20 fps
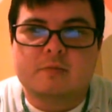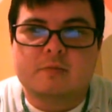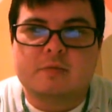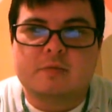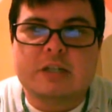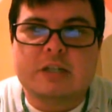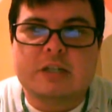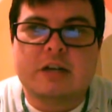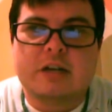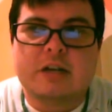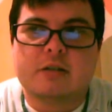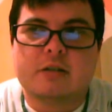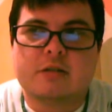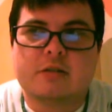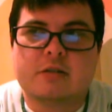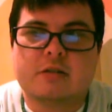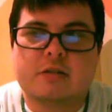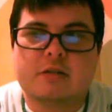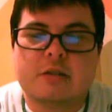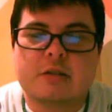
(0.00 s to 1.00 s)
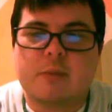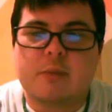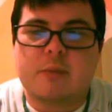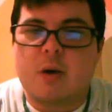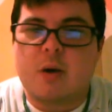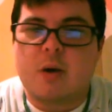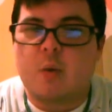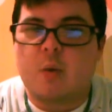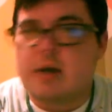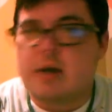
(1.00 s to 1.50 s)
figure out
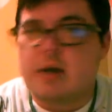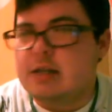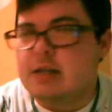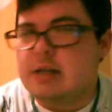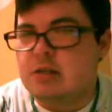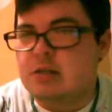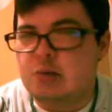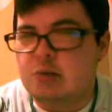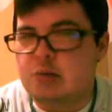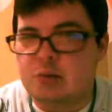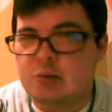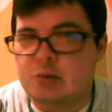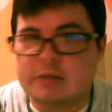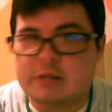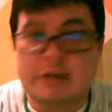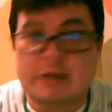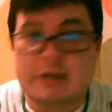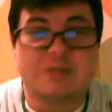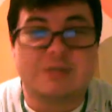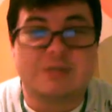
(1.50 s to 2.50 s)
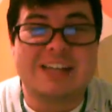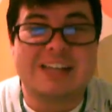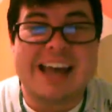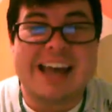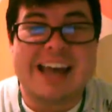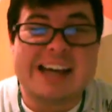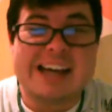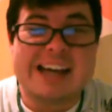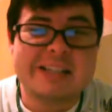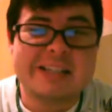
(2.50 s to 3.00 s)
some way to respectfully
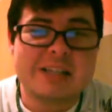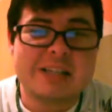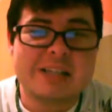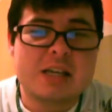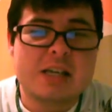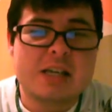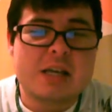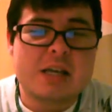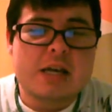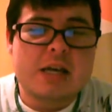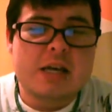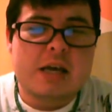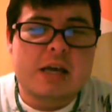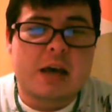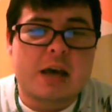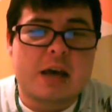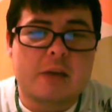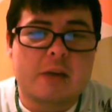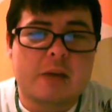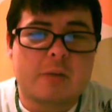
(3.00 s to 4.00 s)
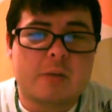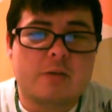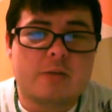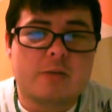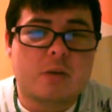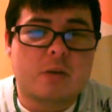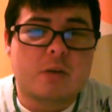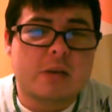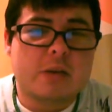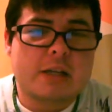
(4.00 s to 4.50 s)
ask if
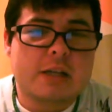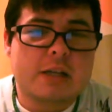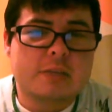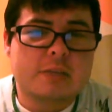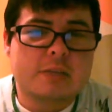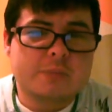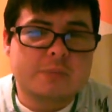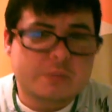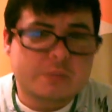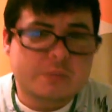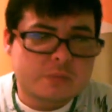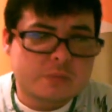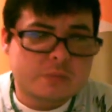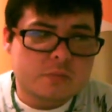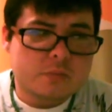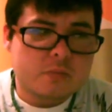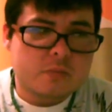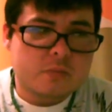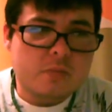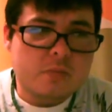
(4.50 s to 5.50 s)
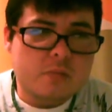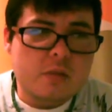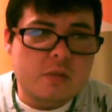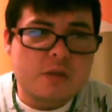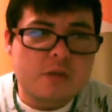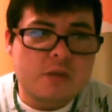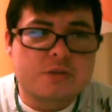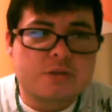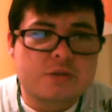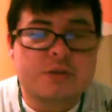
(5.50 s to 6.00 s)
they're willing
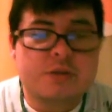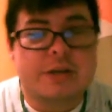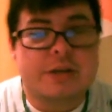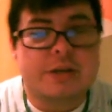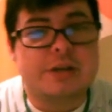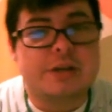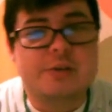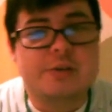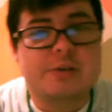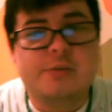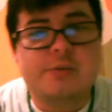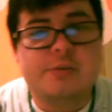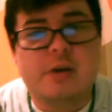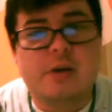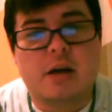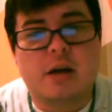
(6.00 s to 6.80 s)
to tell you.